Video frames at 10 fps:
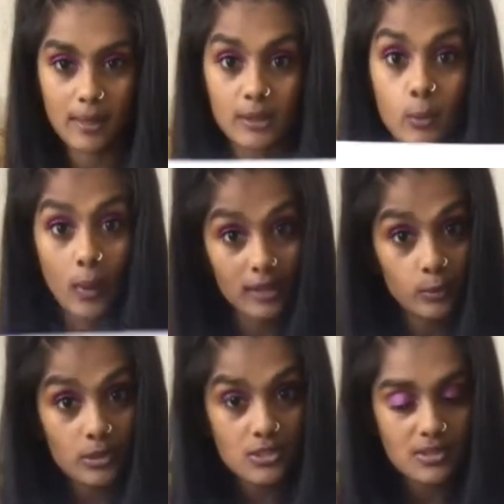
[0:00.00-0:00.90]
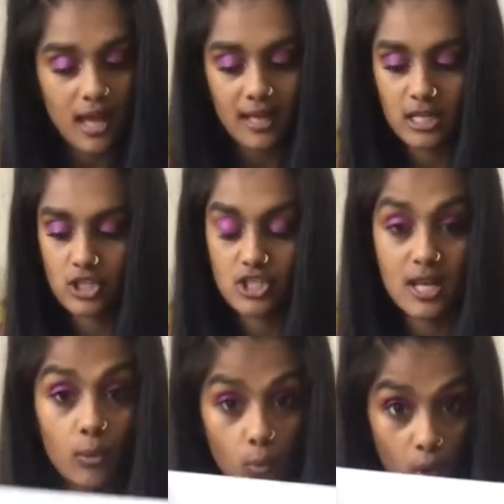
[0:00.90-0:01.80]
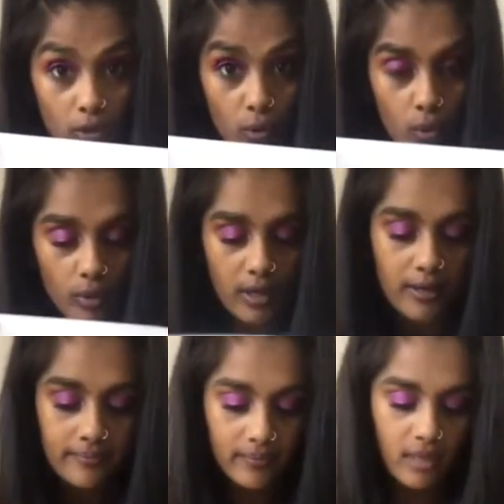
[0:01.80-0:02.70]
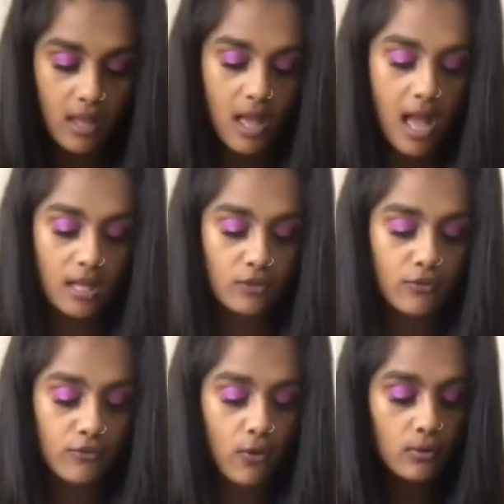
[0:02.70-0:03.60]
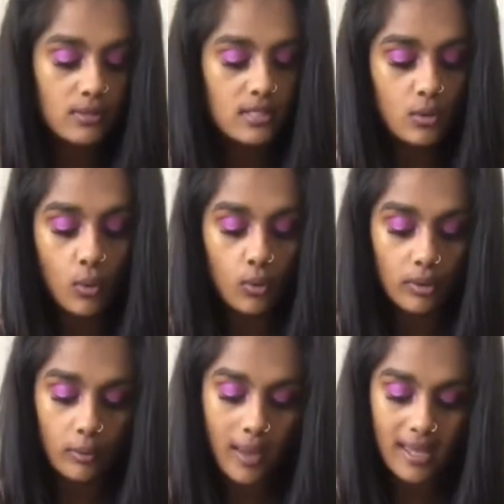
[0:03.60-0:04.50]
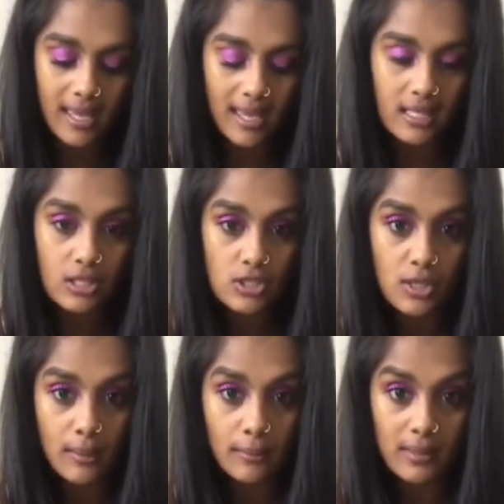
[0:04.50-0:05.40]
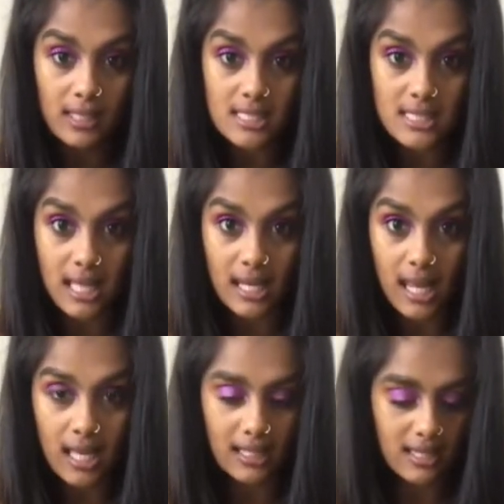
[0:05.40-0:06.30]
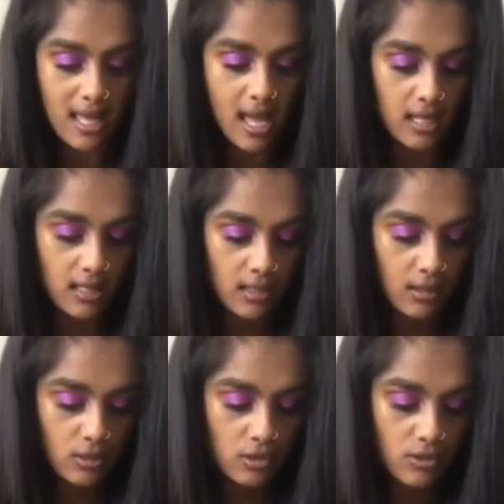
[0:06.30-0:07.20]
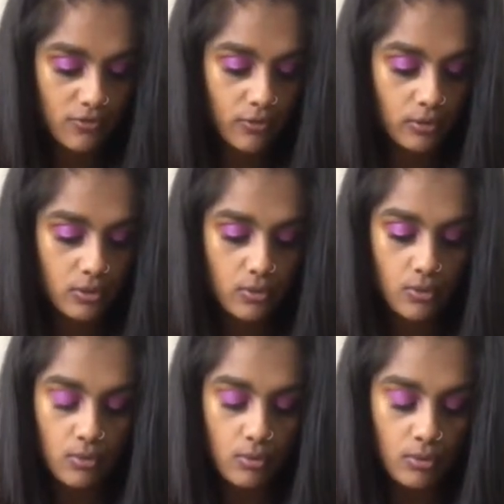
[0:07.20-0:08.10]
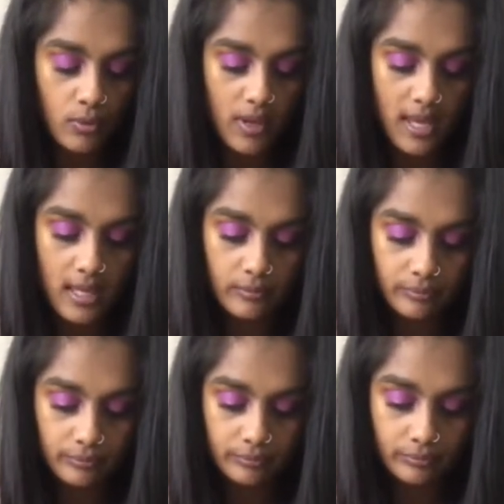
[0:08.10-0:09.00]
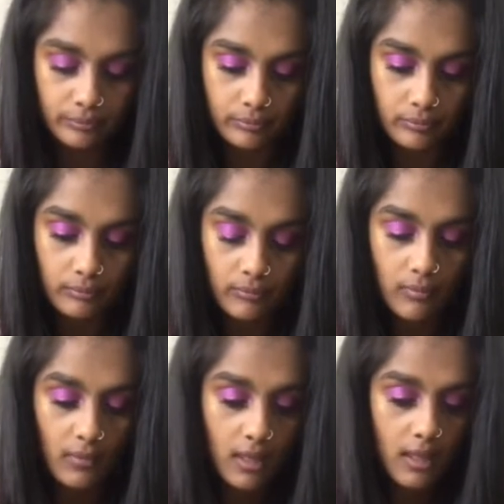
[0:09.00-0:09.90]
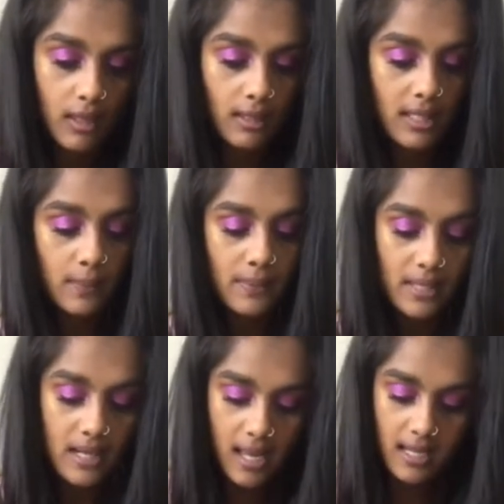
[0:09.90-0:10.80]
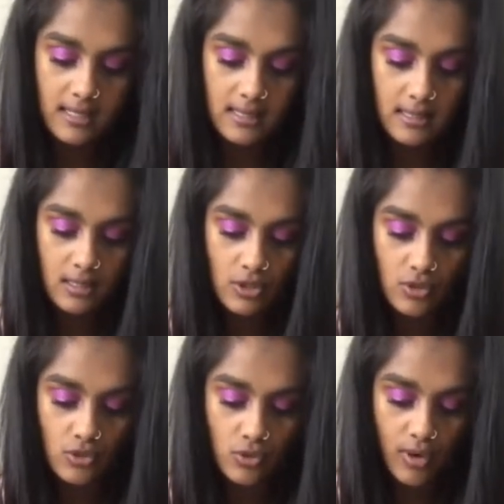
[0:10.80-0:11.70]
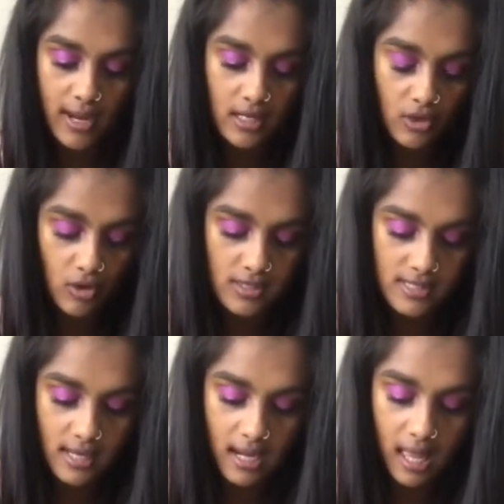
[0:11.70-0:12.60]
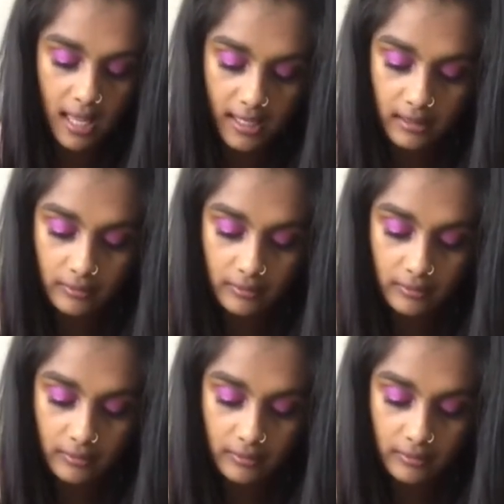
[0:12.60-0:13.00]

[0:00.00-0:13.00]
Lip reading: And the way that we do that is you take one corner and you fold it all the way in so it meets that line there. So fold it all the way in. Keep it nice and straight across that line.